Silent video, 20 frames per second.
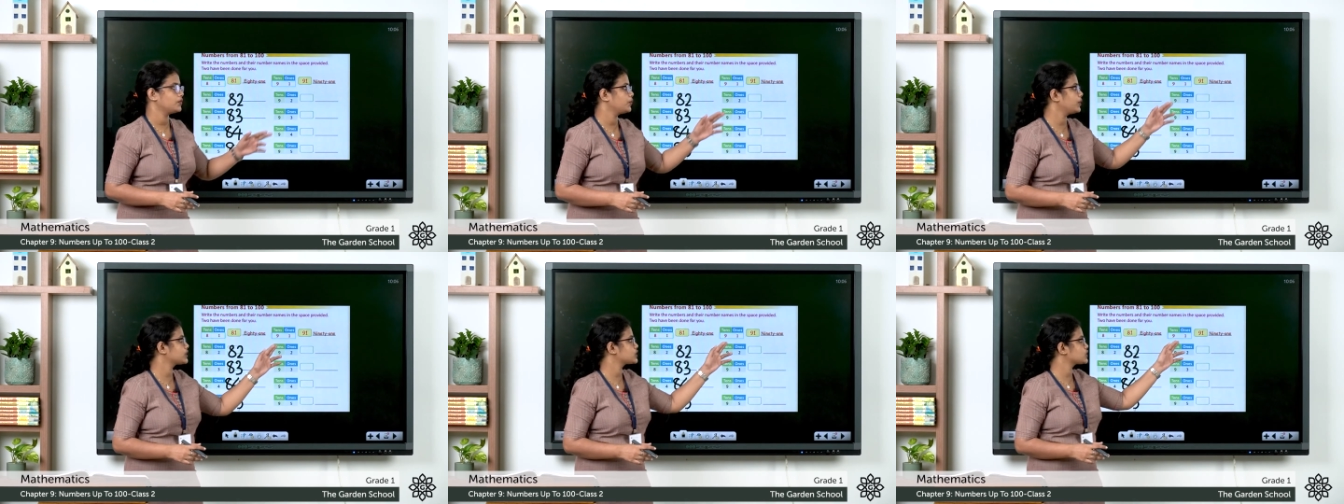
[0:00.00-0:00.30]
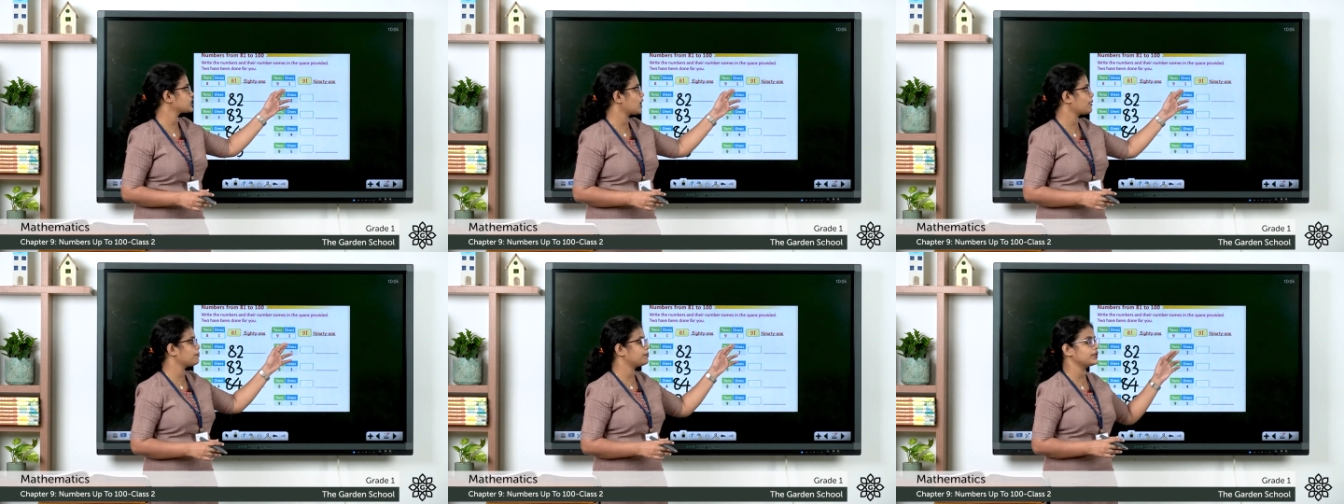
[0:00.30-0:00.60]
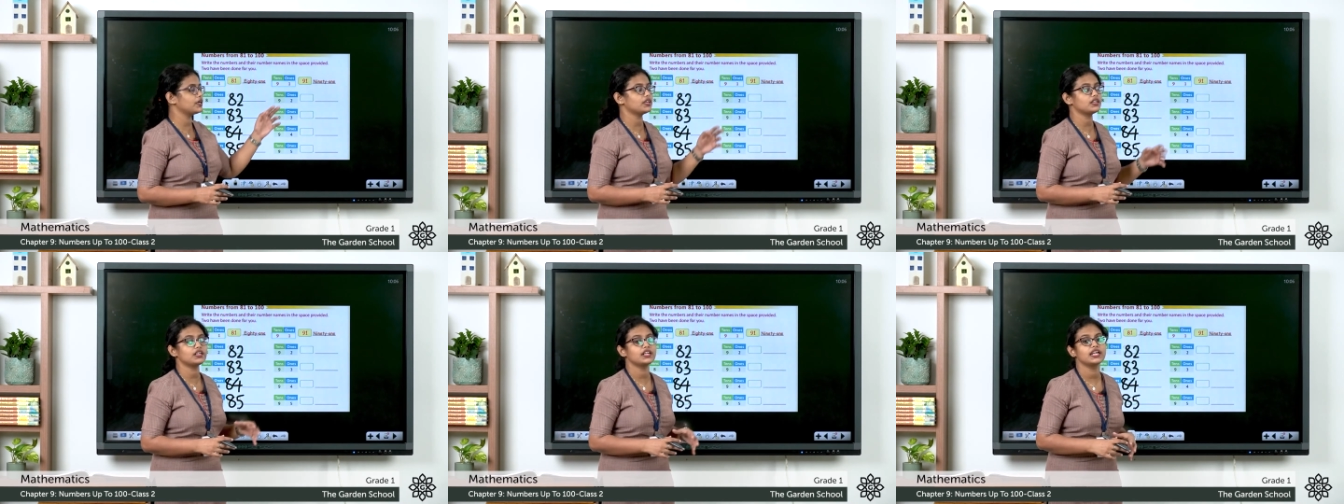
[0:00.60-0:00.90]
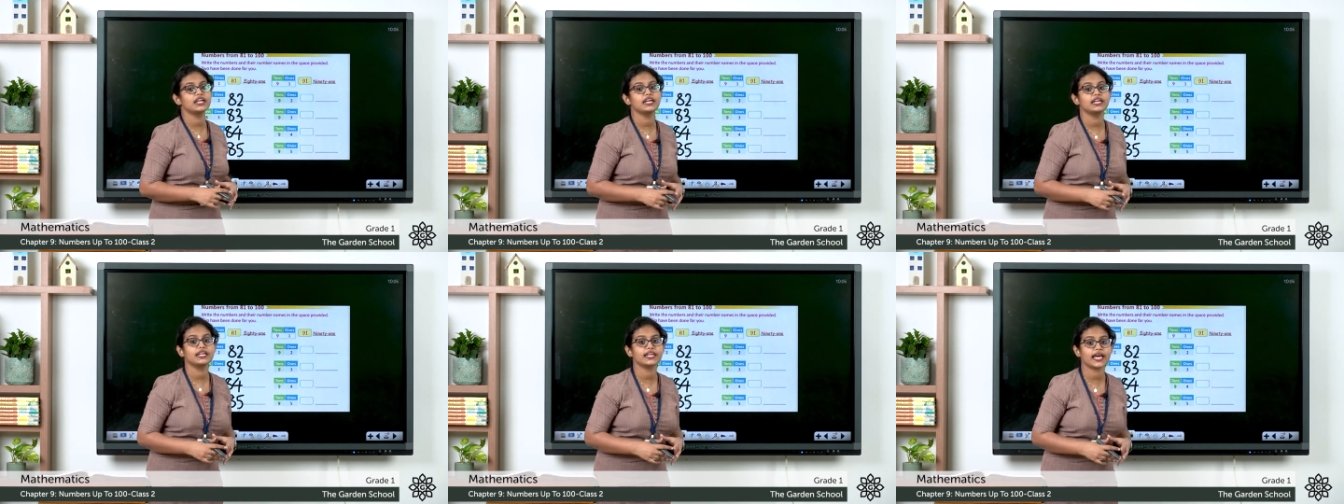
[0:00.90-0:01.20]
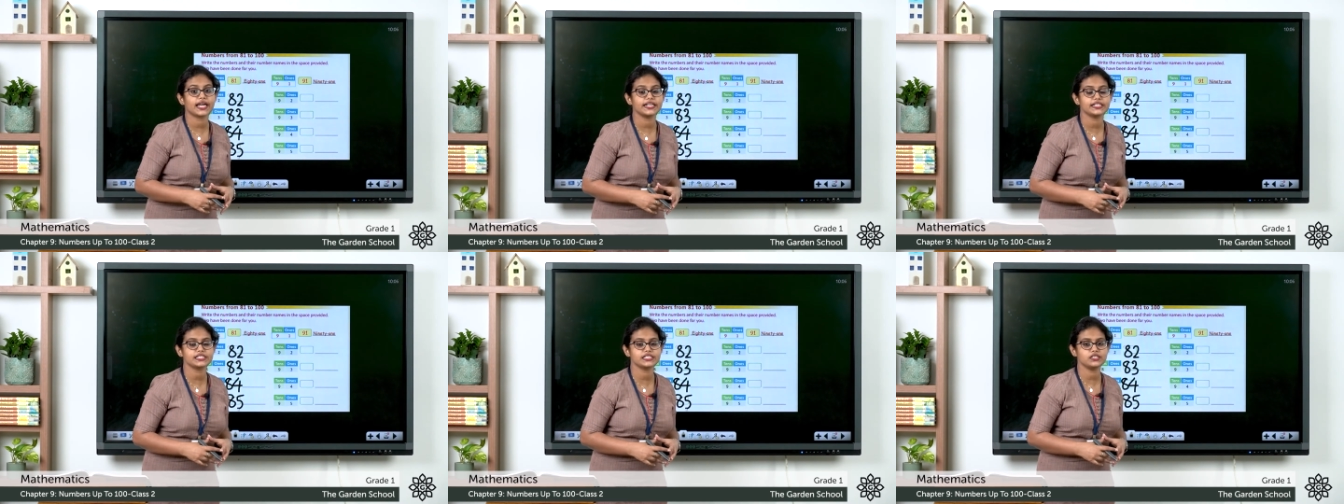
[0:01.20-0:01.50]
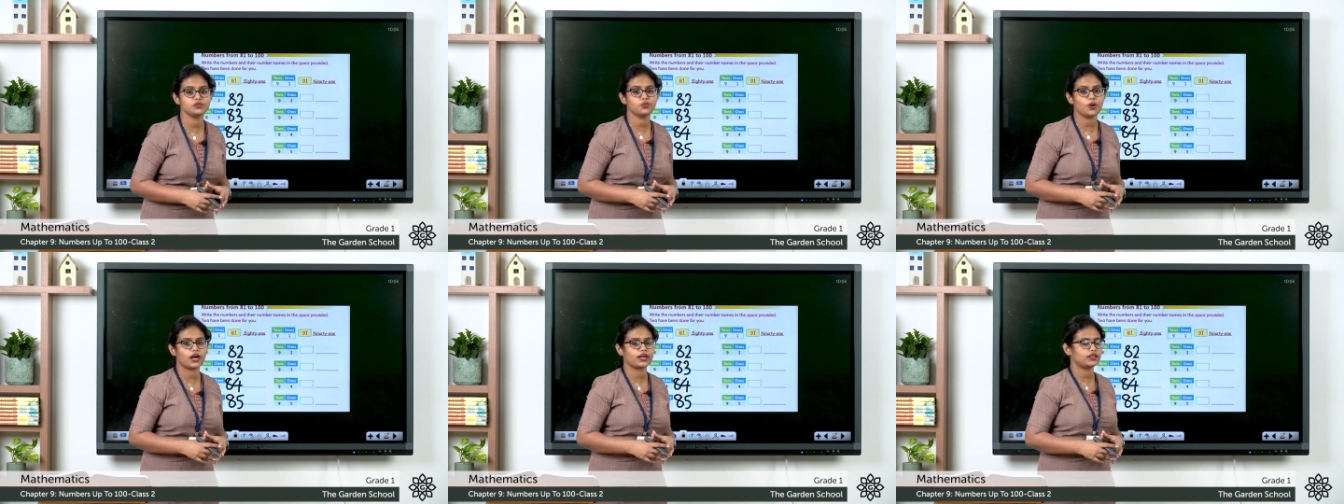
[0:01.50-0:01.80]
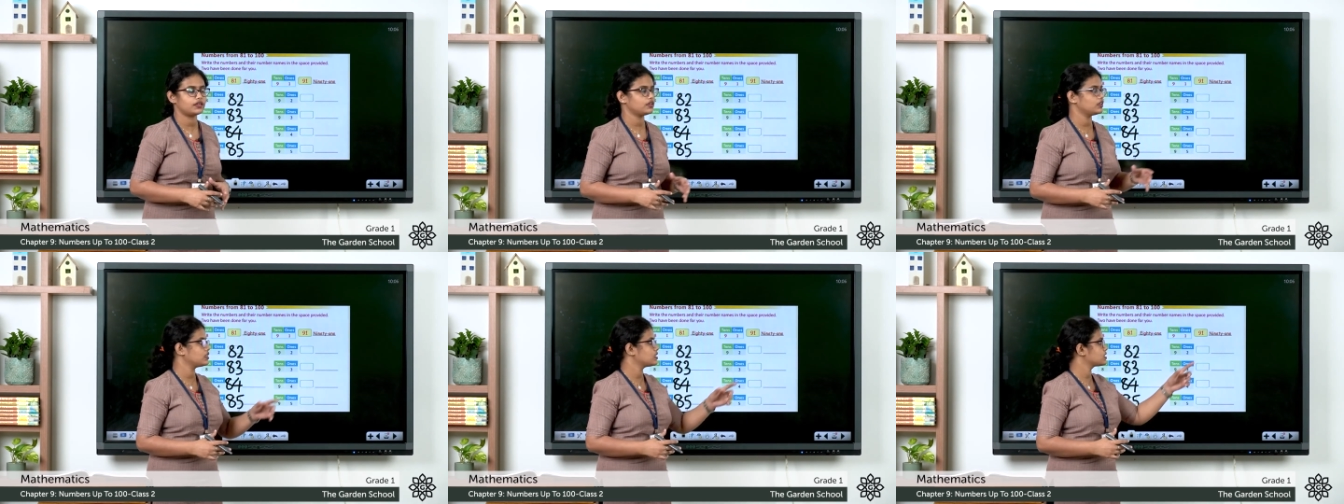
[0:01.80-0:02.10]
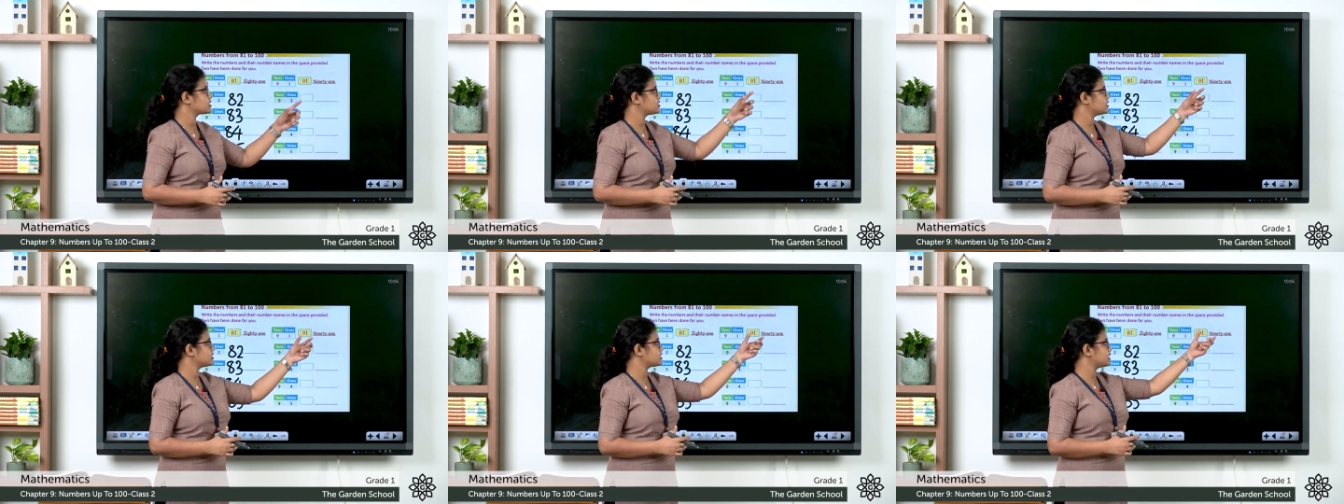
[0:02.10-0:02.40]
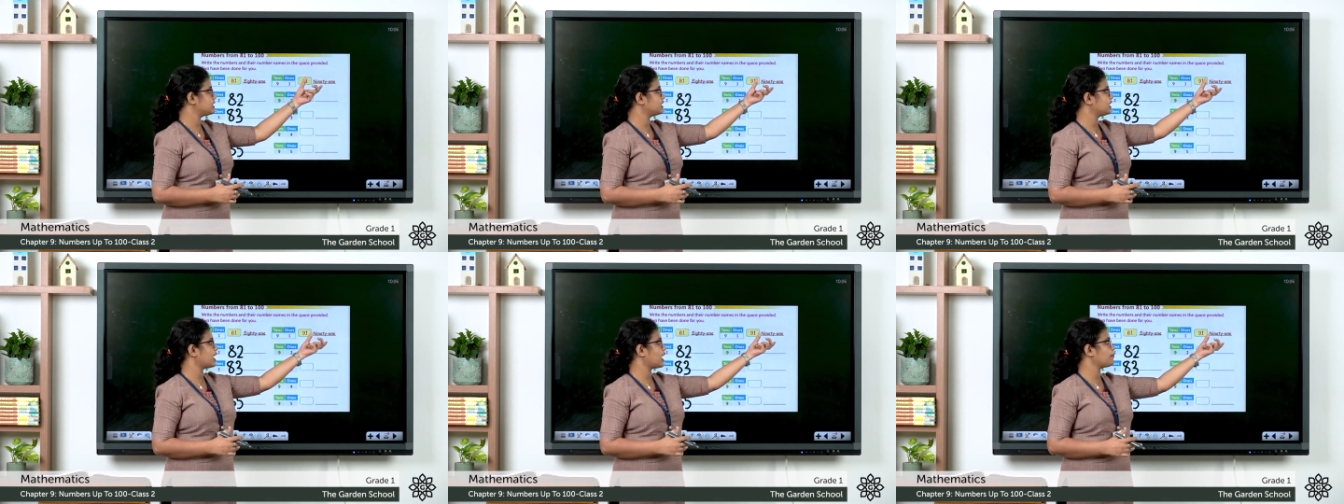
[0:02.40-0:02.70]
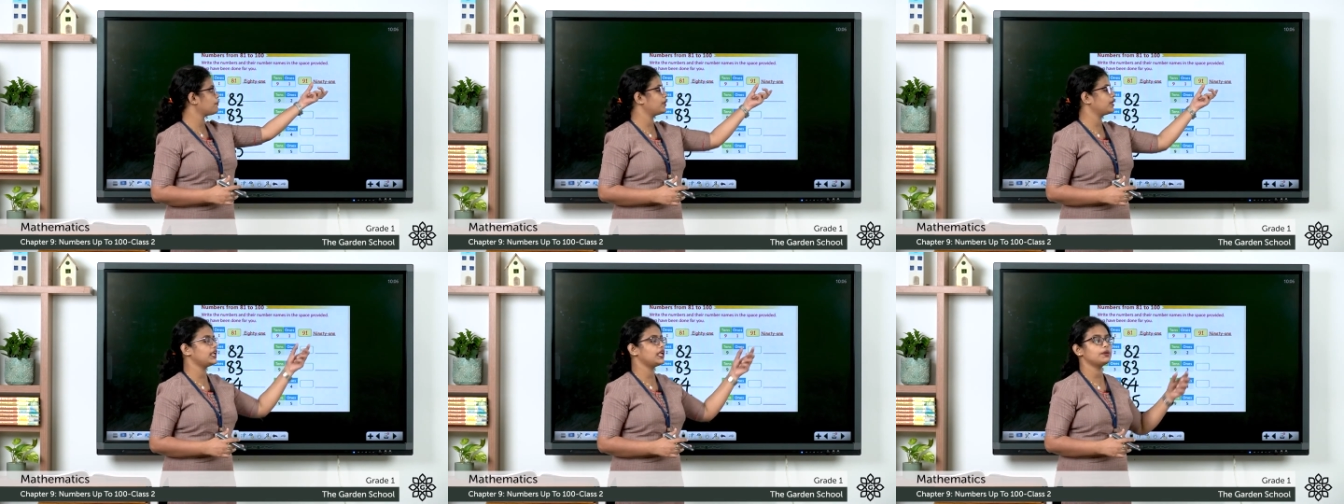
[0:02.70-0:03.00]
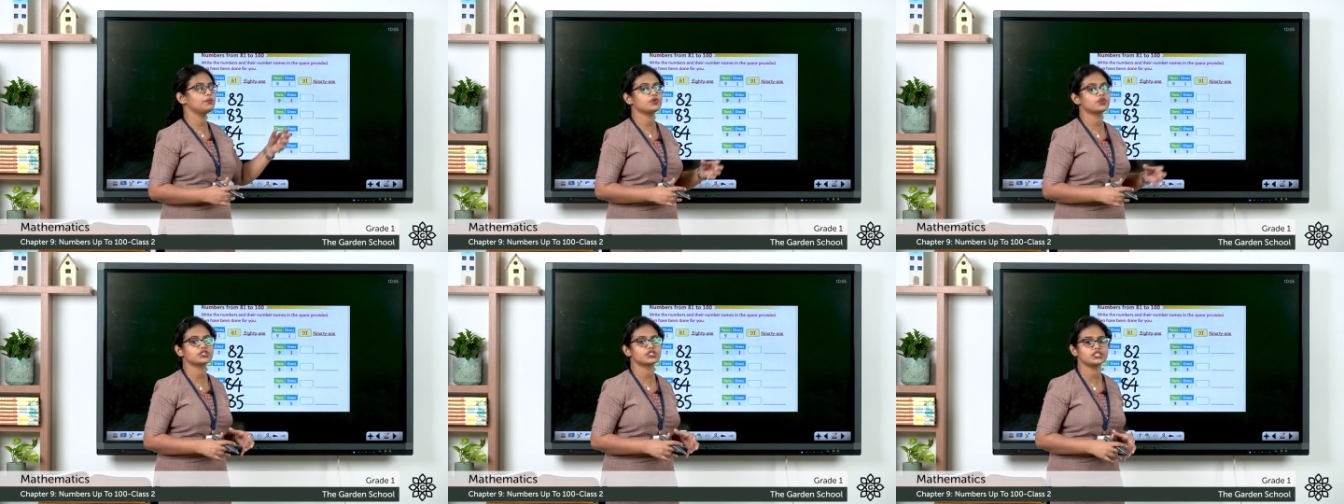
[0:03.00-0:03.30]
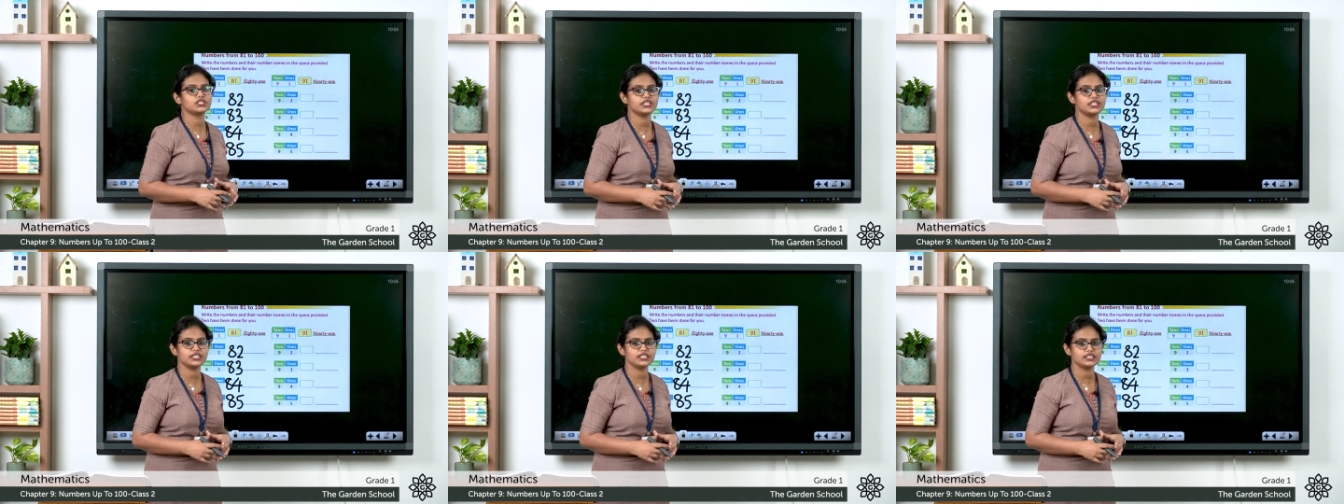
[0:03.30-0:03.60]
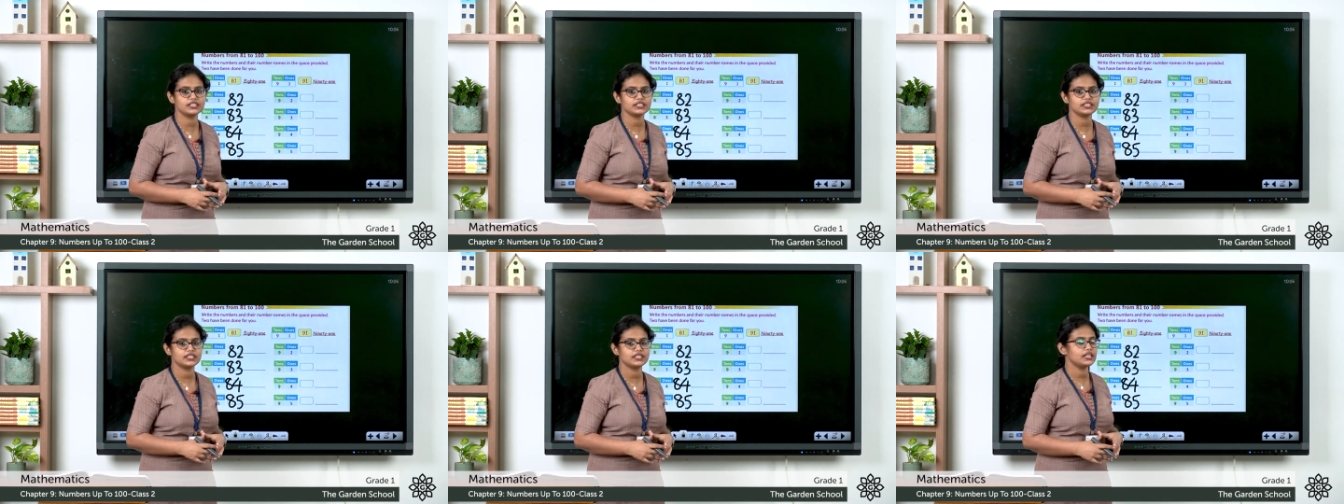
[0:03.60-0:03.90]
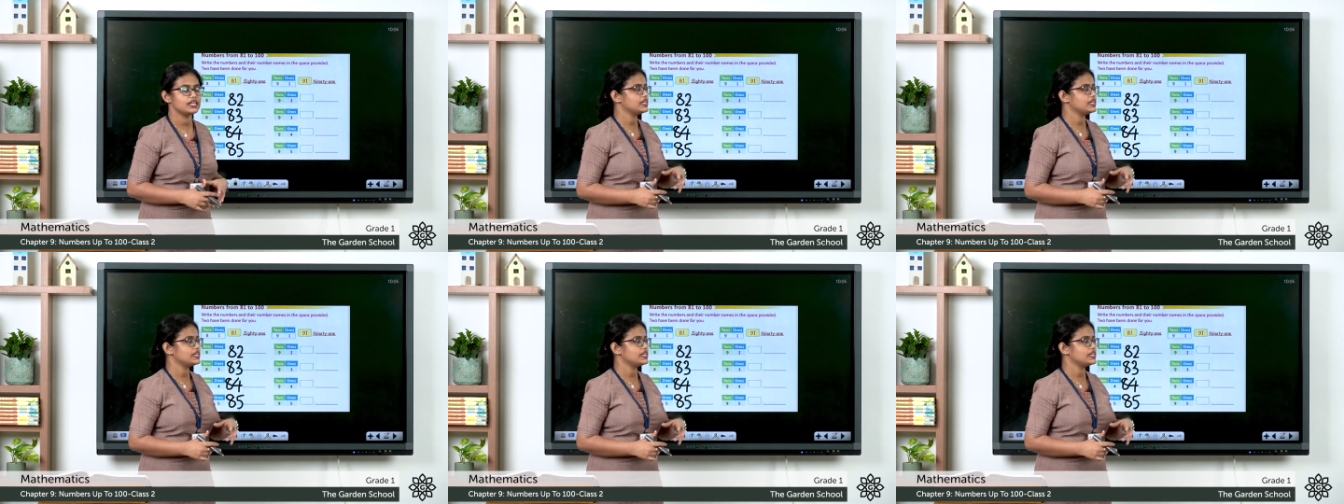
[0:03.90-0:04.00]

Which number? 91. See, see the number name written here.